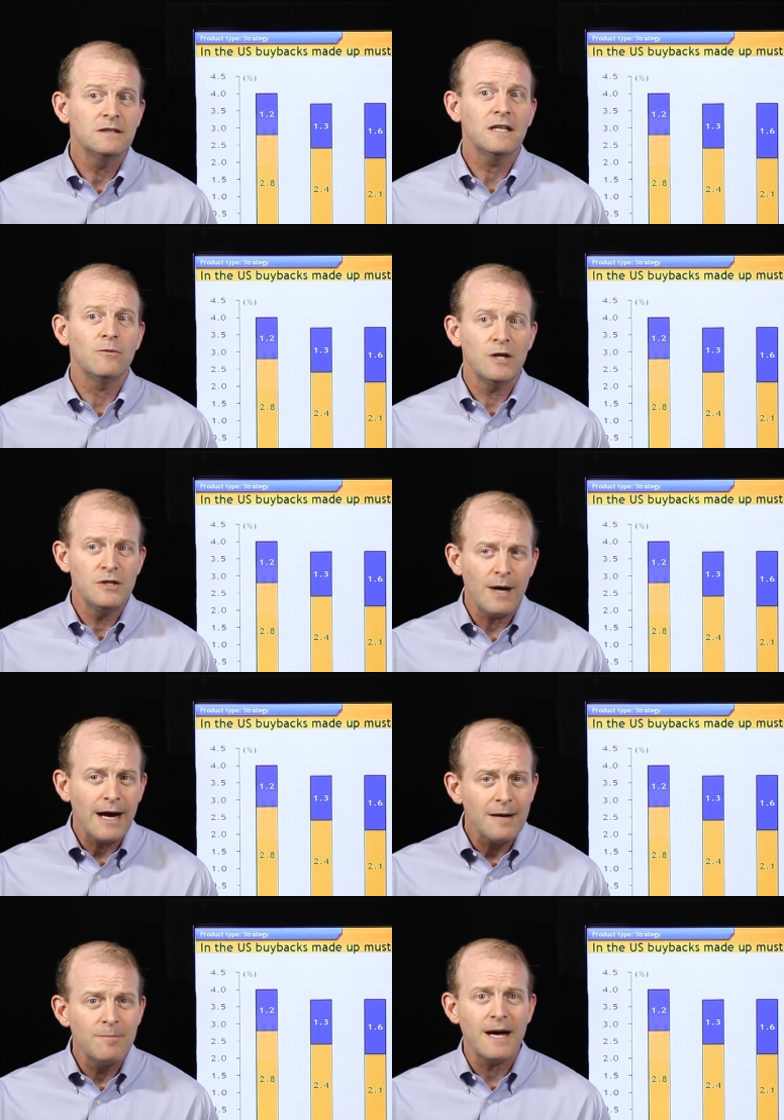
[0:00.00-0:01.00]
is that when you
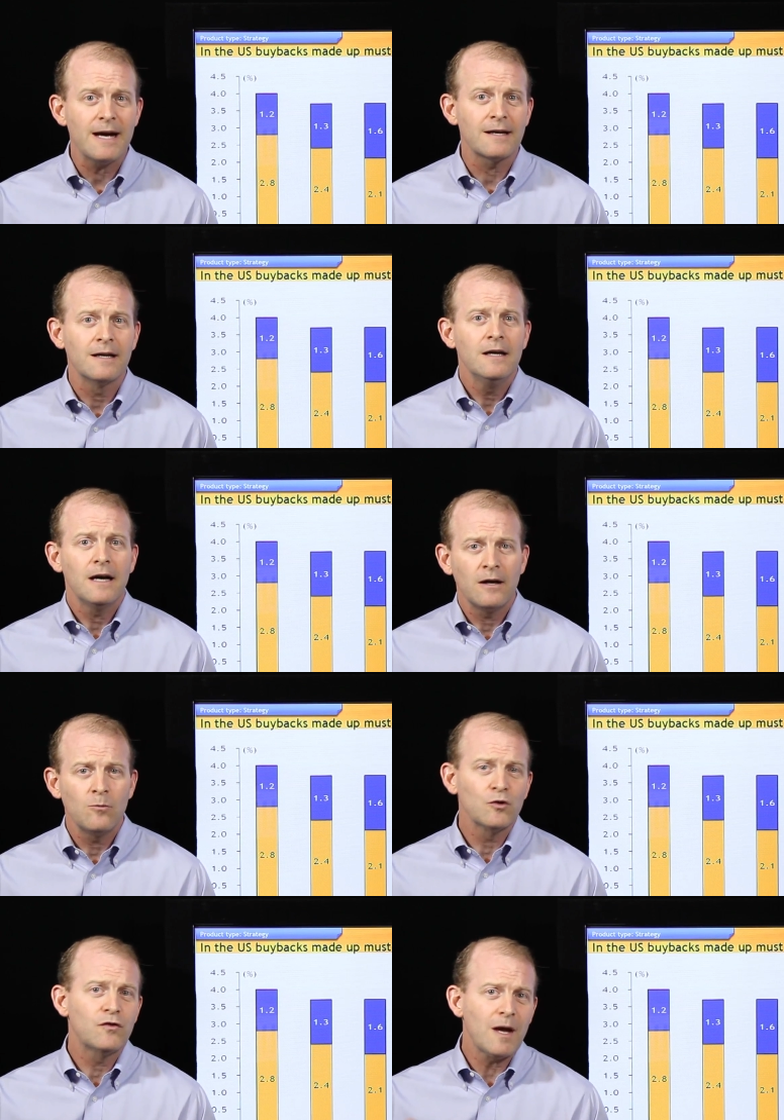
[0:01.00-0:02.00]
add back
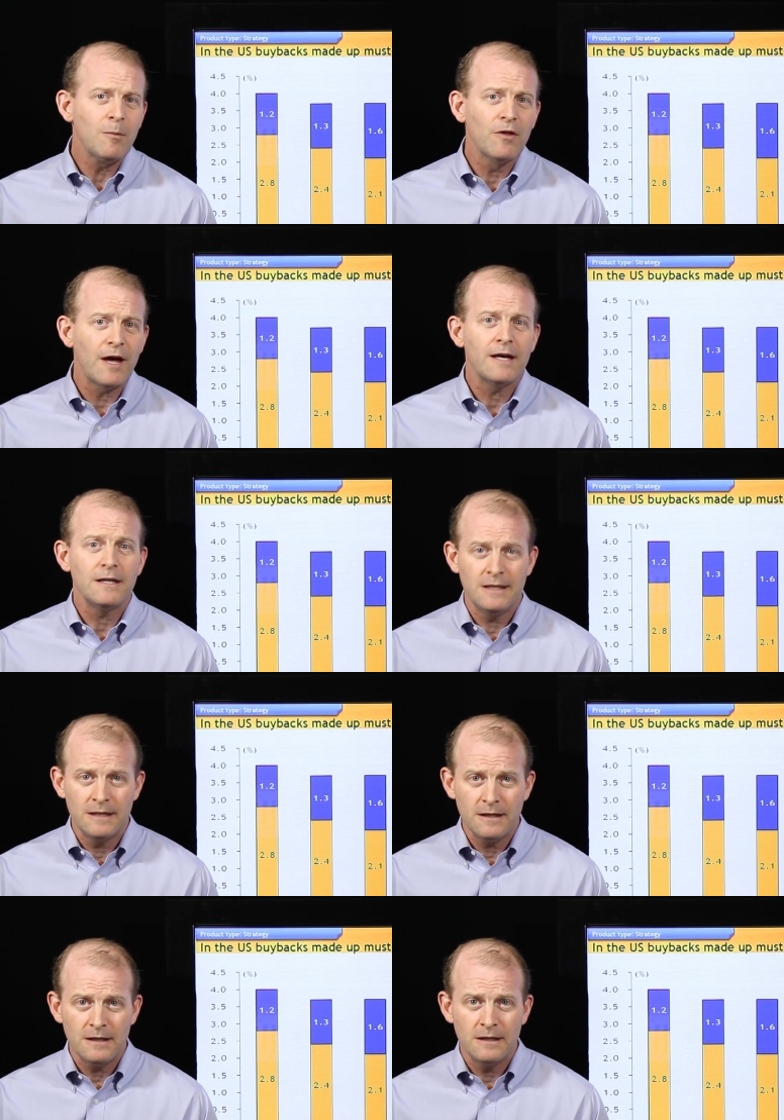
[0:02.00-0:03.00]
almost double that
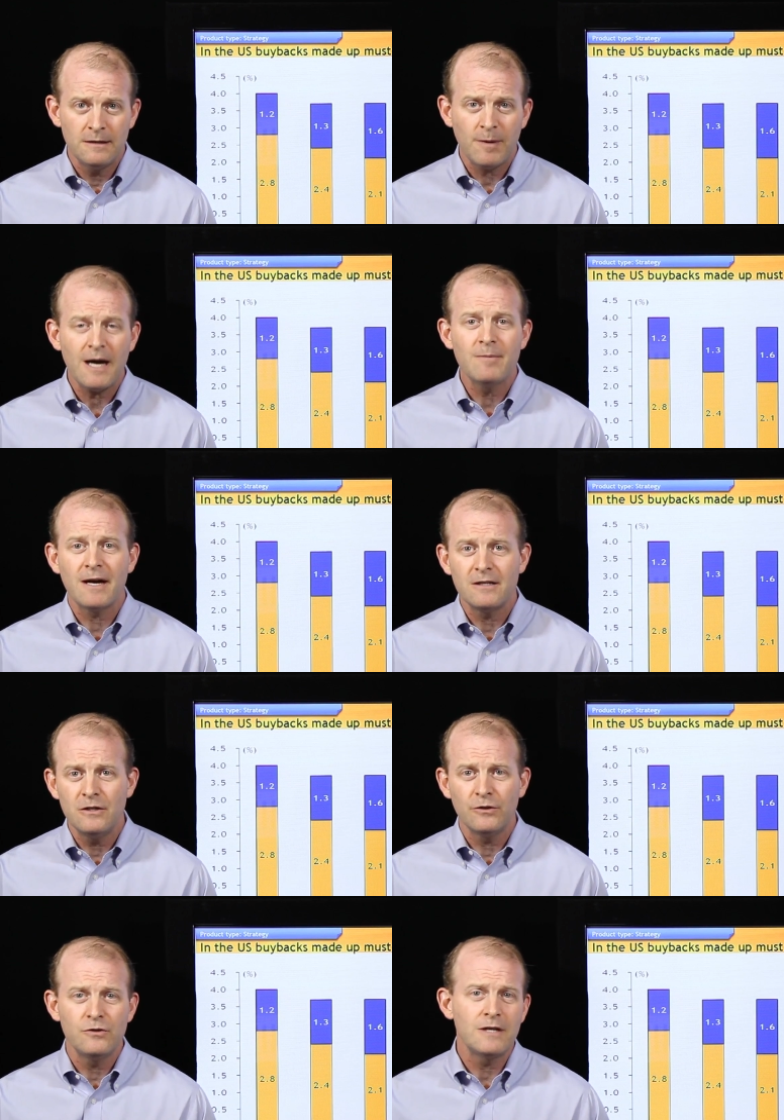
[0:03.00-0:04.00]
in buyback
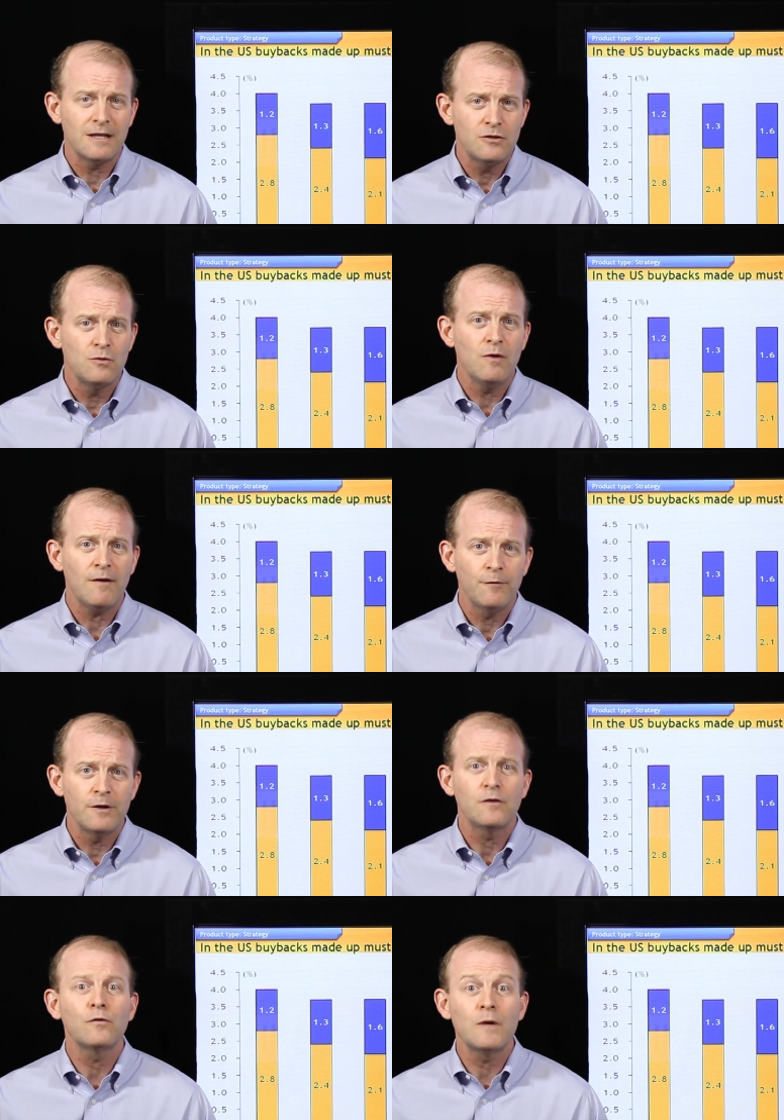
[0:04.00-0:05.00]
yield, you get to
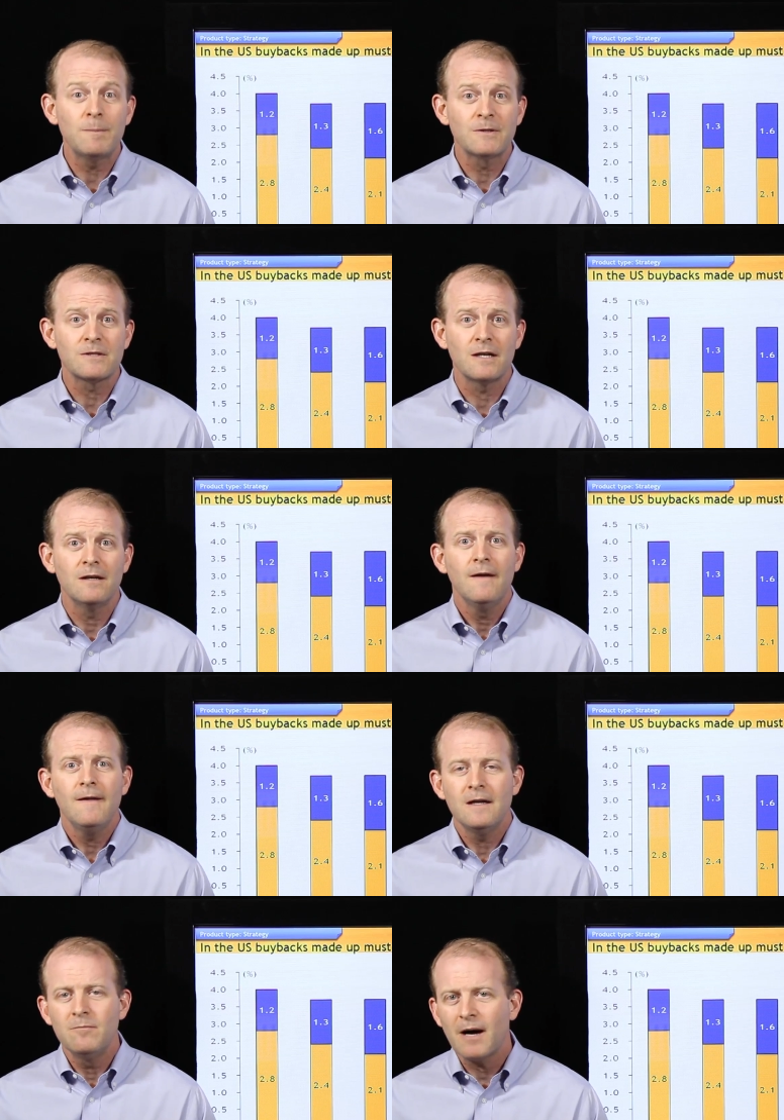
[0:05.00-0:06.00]
roughly 3%
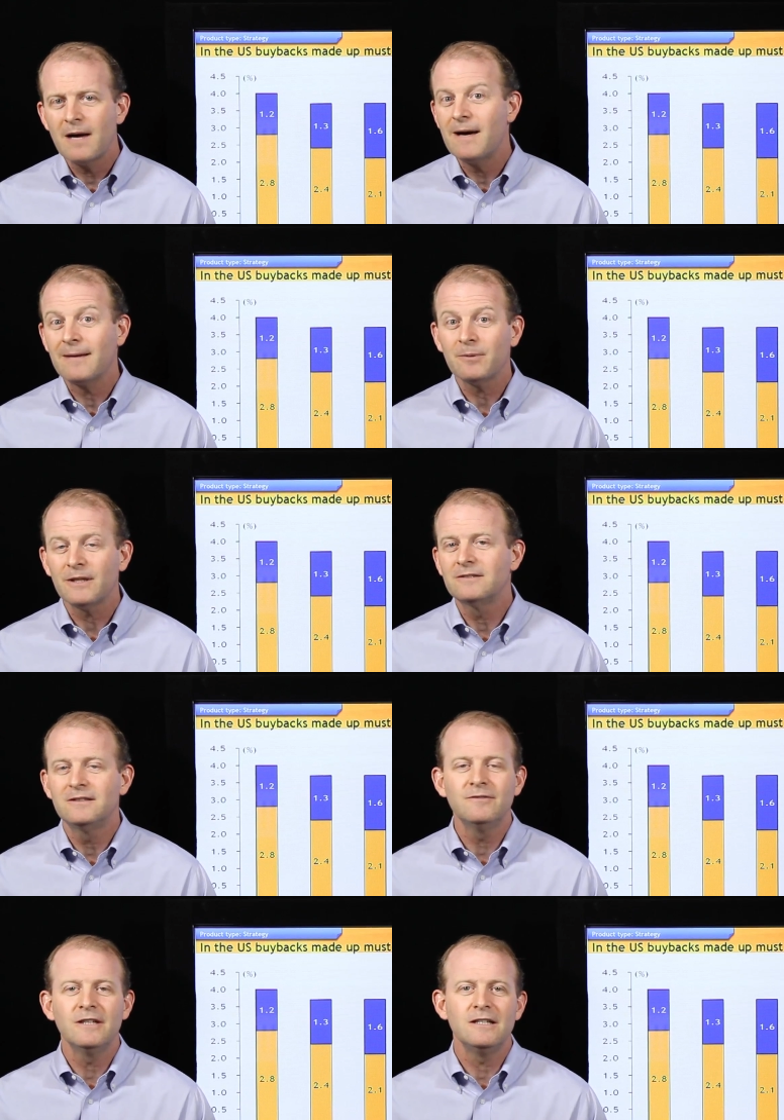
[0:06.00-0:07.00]
in buyback plus
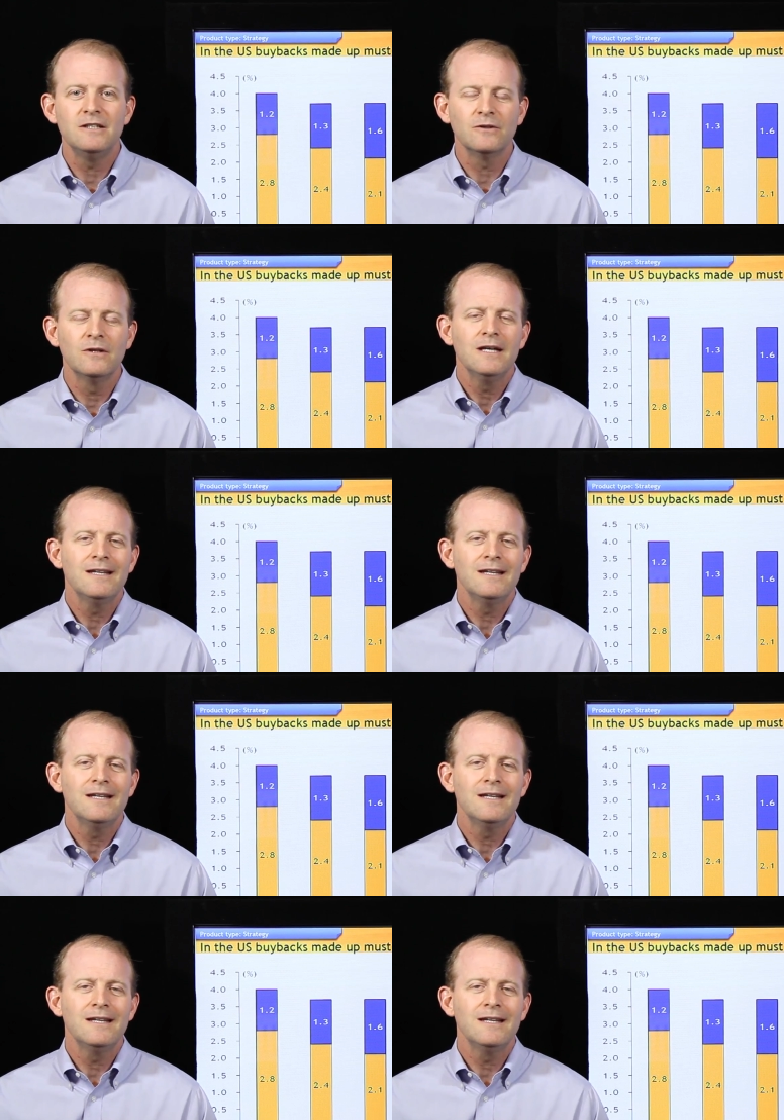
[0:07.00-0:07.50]
dividend yield.